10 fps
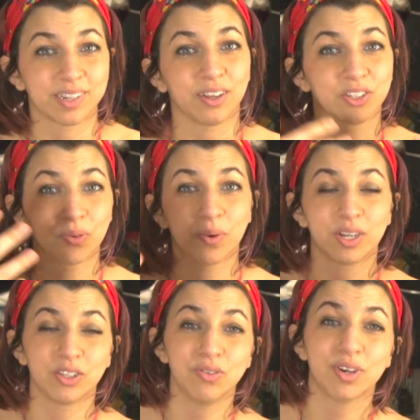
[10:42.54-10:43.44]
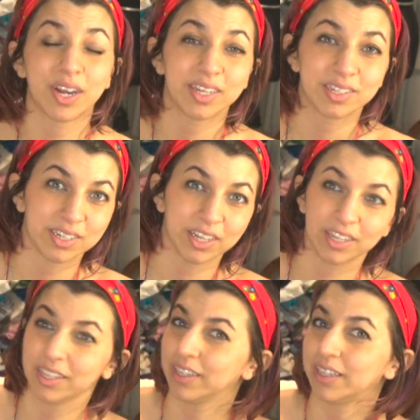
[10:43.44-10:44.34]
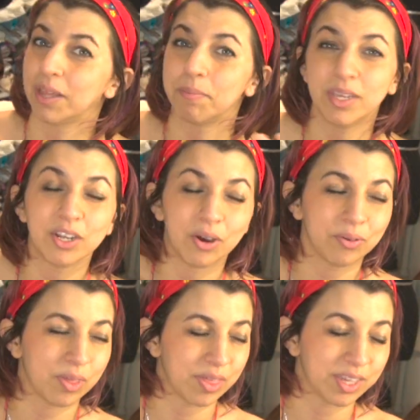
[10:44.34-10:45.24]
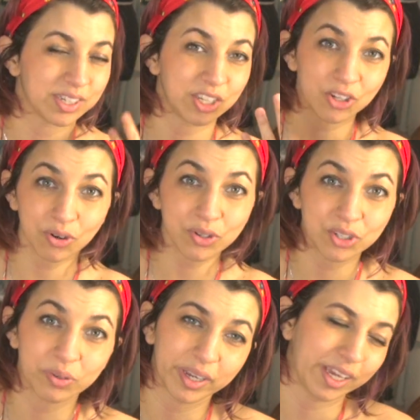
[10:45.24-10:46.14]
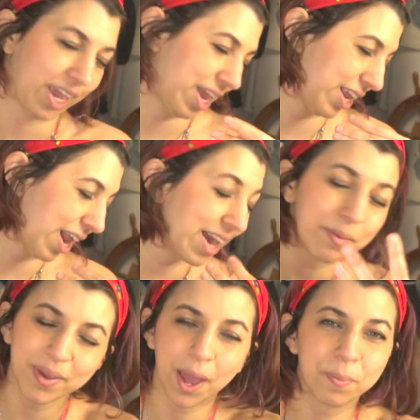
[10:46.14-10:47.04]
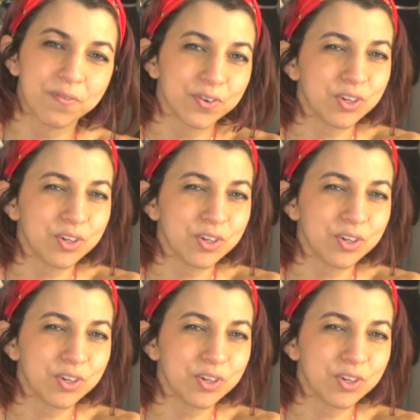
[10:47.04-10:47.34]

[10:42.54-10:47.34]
I also want you guys to let me know the things that you're doing, and I can be happy for